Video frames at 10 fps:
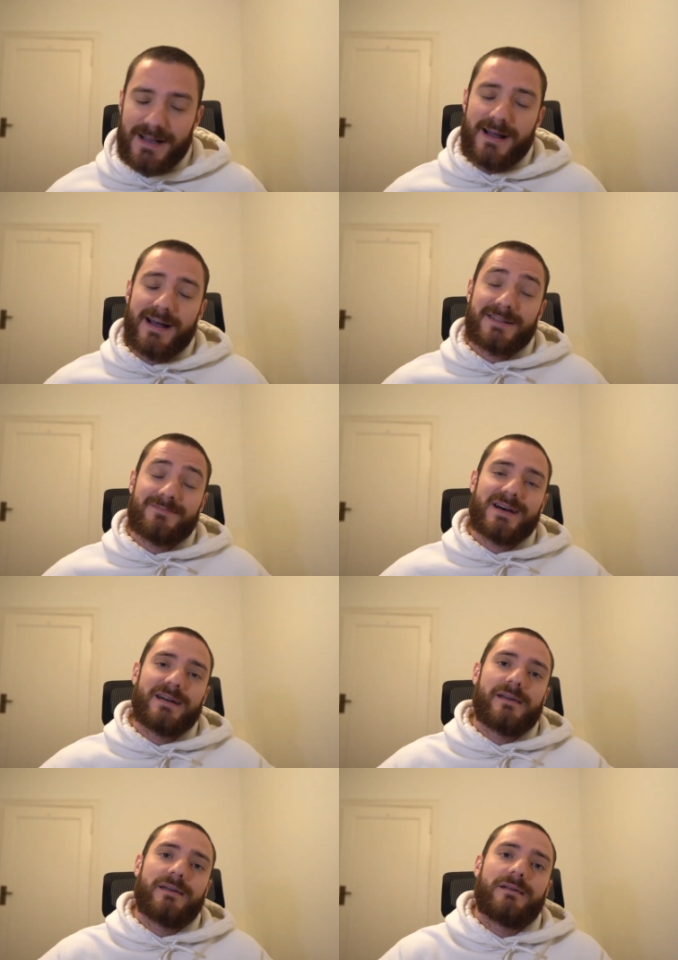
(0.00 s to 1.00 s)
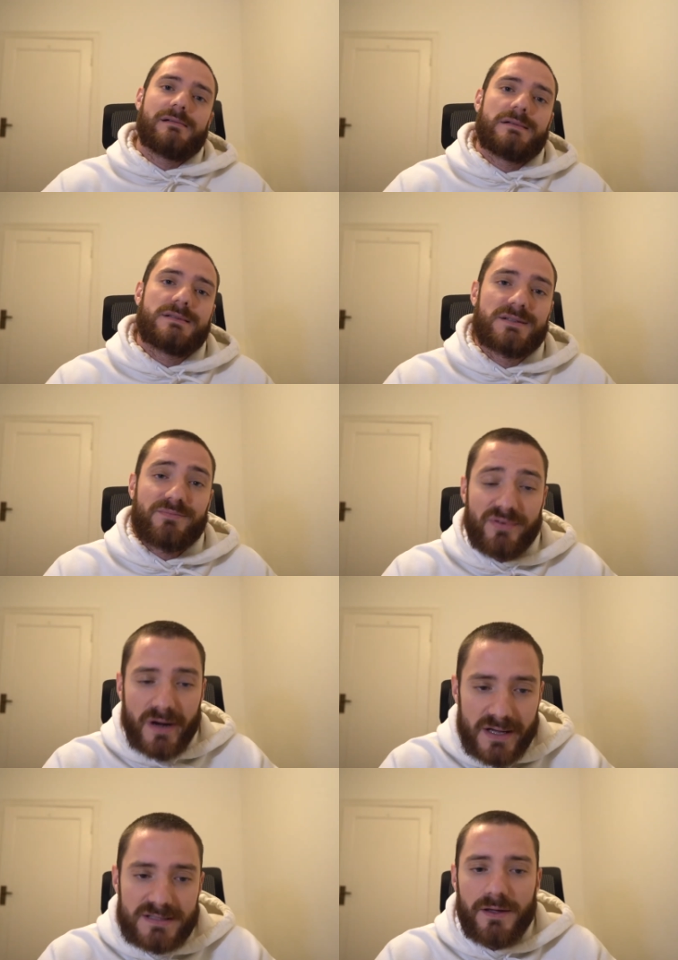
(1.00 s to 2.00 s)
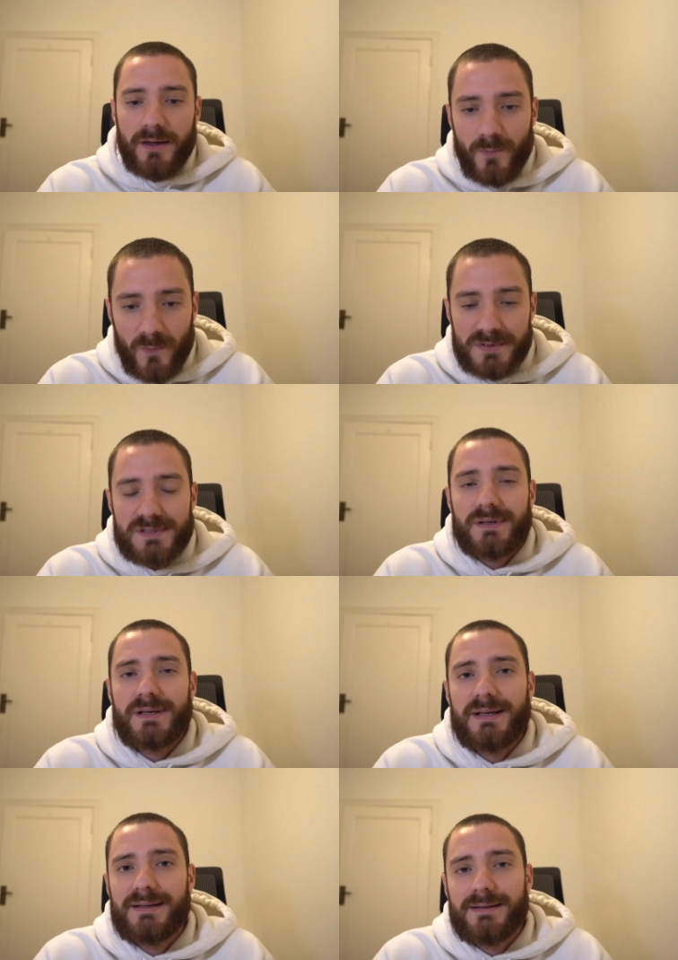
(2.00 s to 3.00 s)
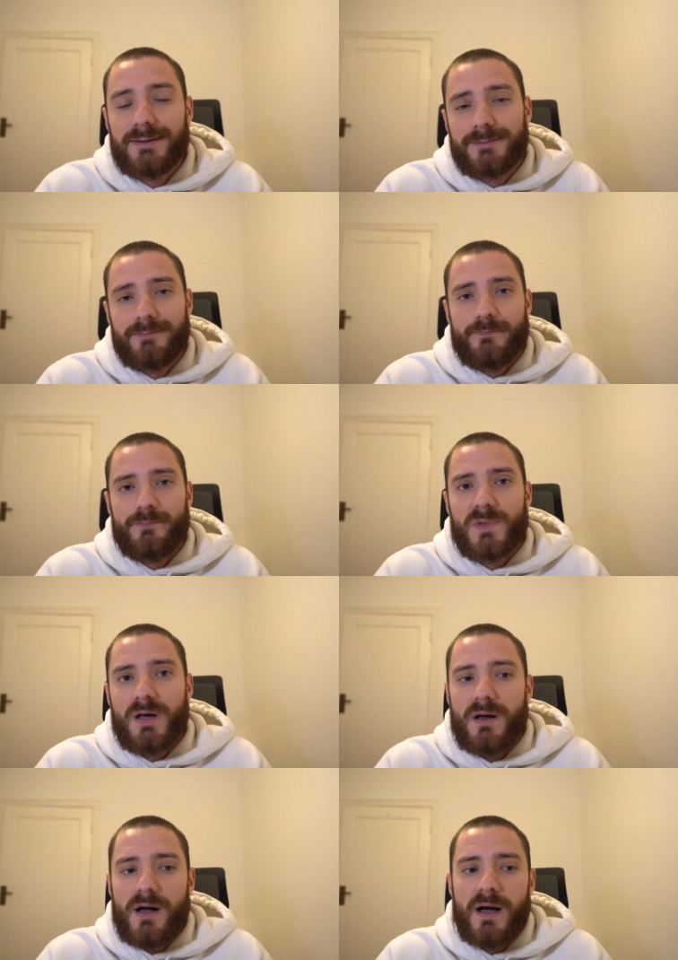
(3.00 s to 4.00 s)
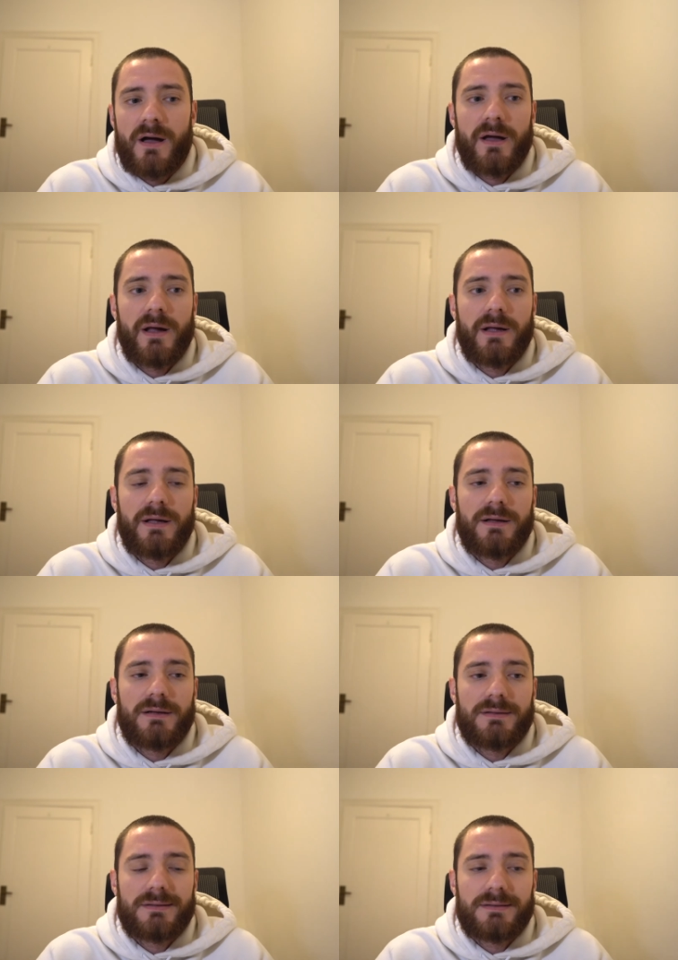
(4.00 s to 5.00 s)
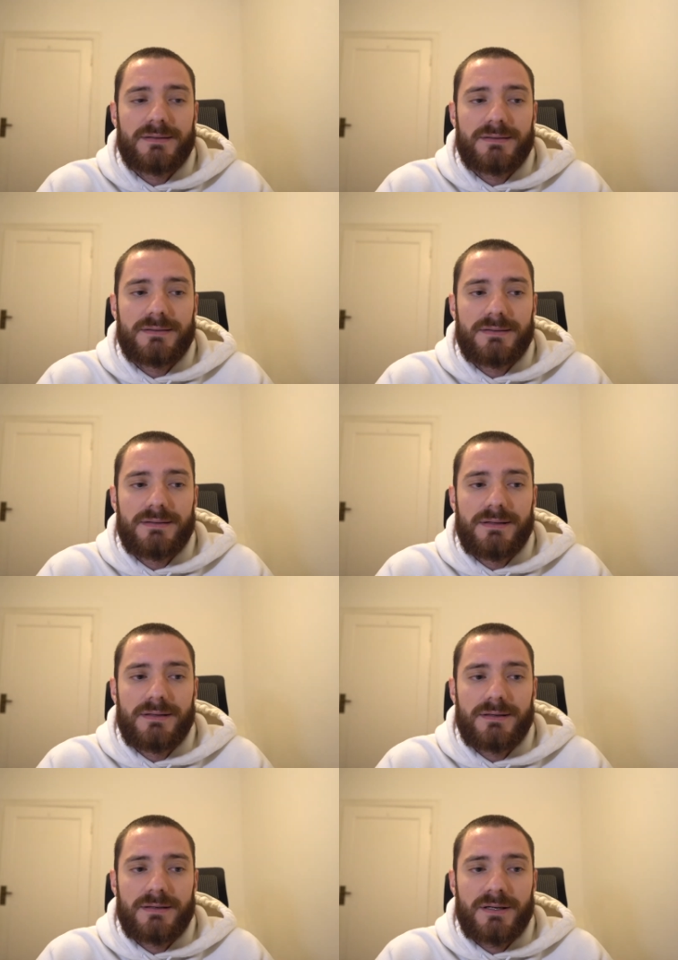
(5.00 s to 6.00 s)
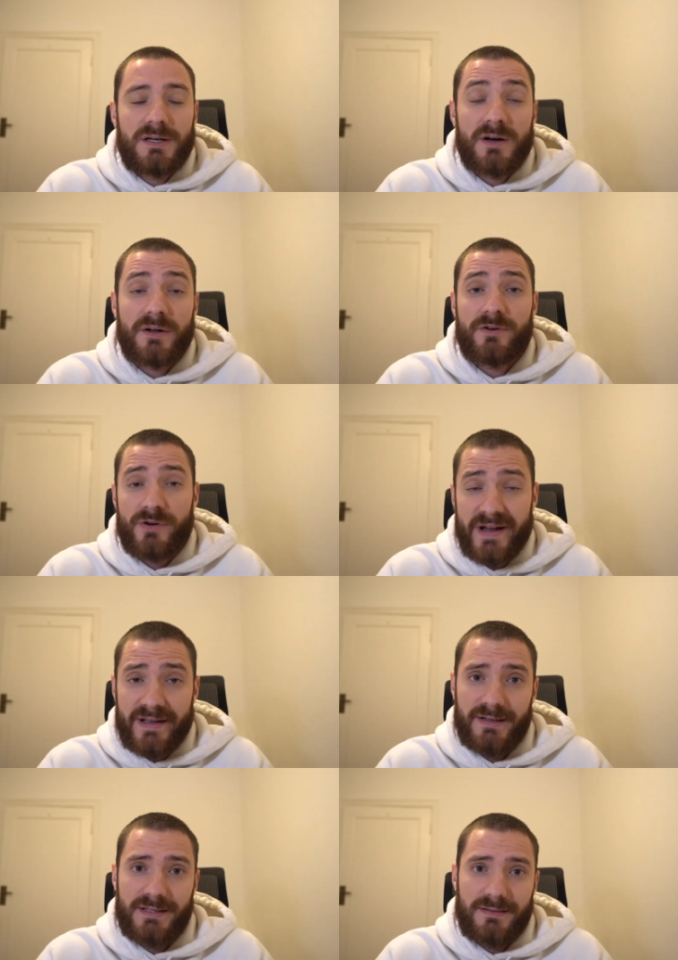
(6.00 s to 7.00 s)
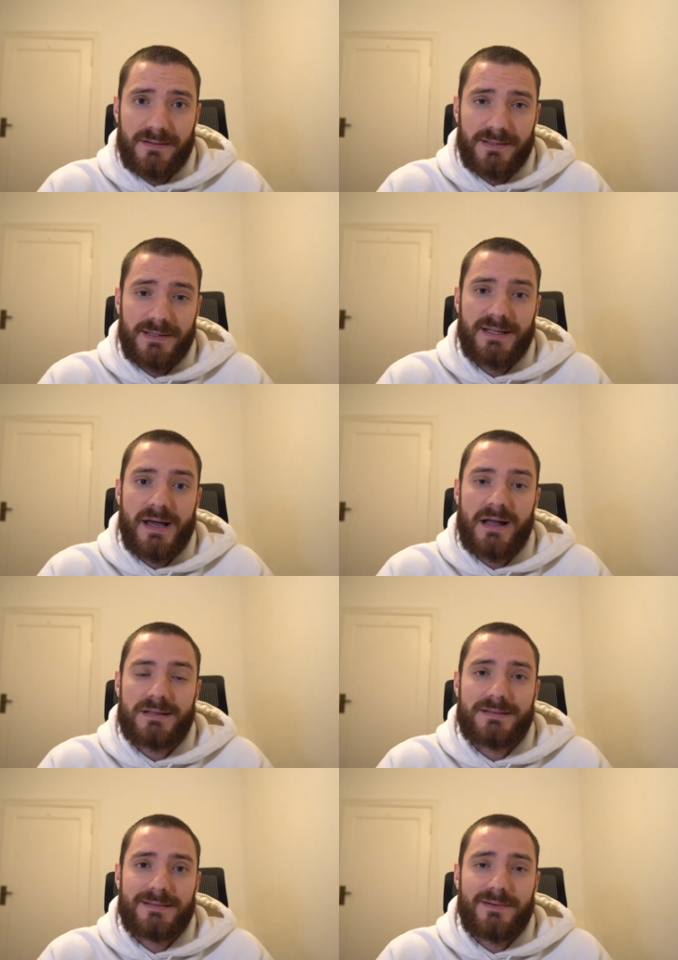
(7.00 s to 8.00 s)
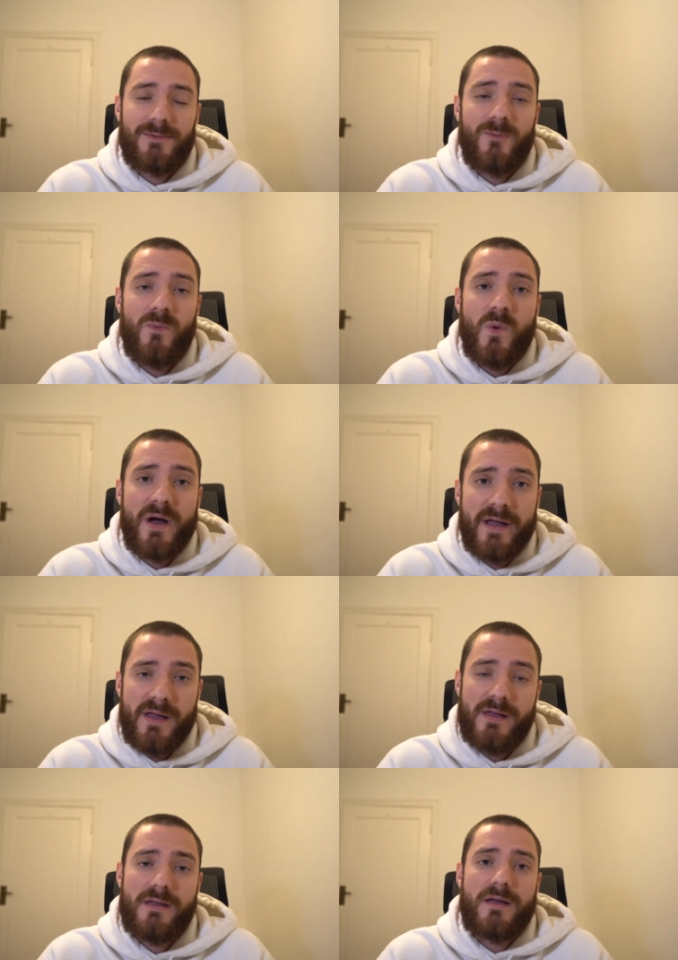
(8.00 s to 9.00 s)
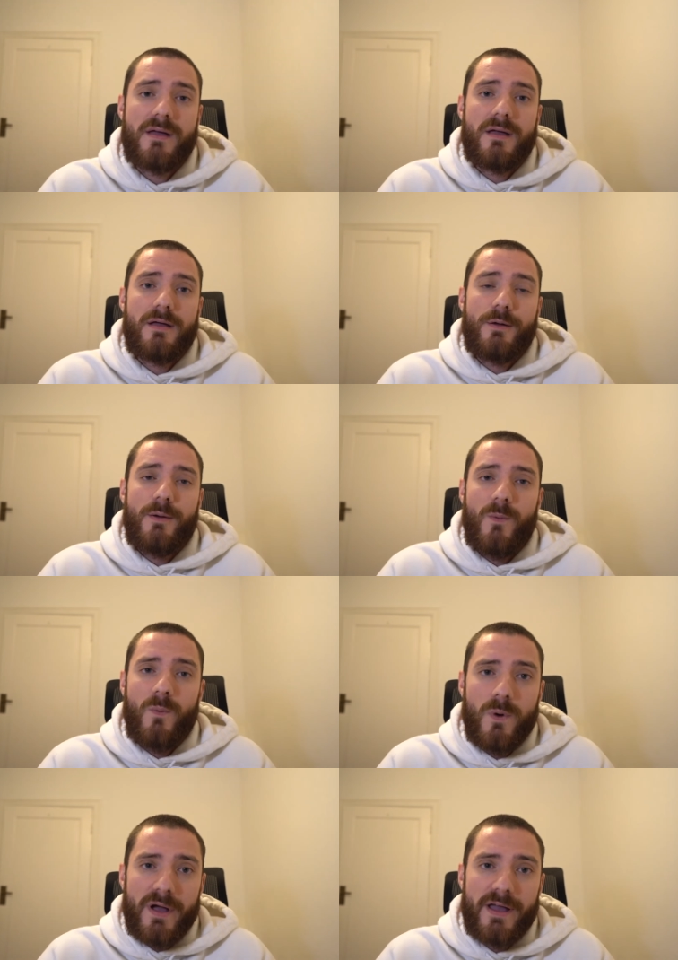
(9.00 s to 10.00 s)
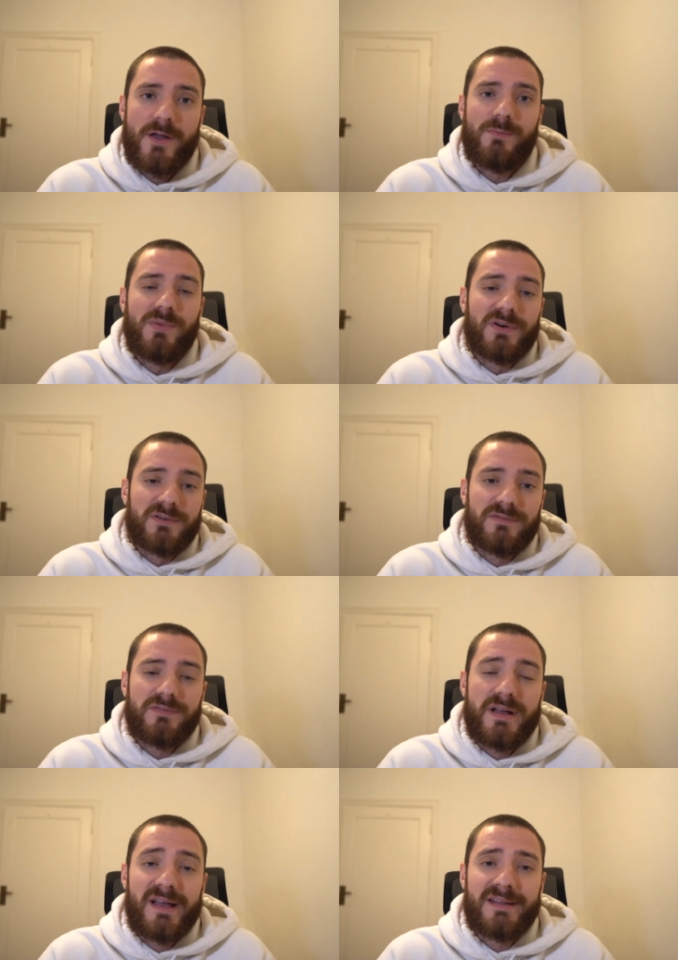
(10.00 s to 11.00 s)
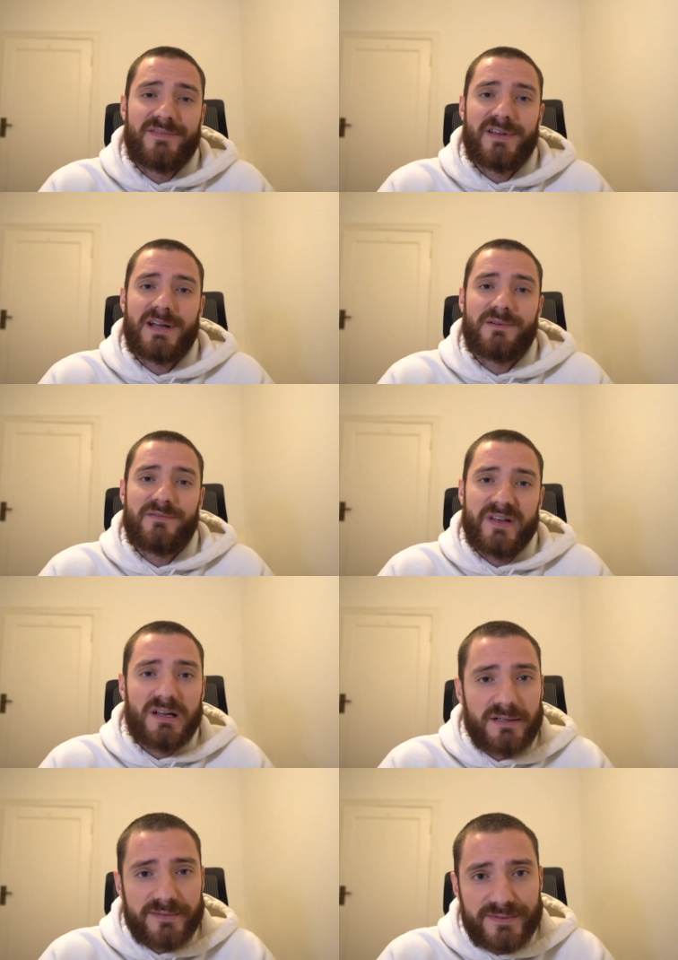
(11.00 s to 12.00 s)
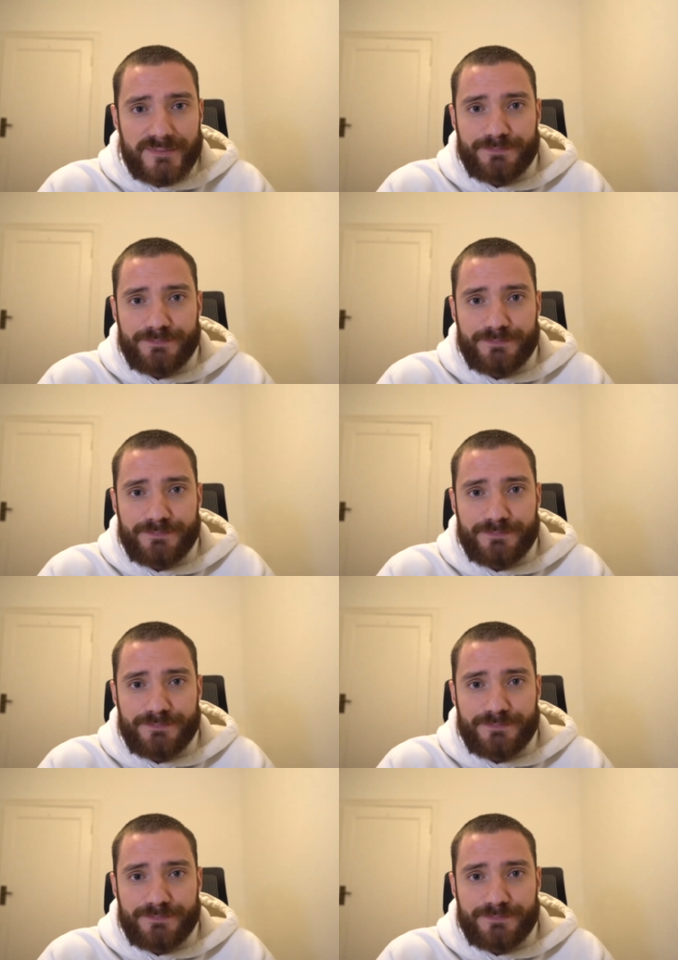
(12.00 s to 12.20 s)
at my surprise, once again, I got a grade that's way above anything I could think of.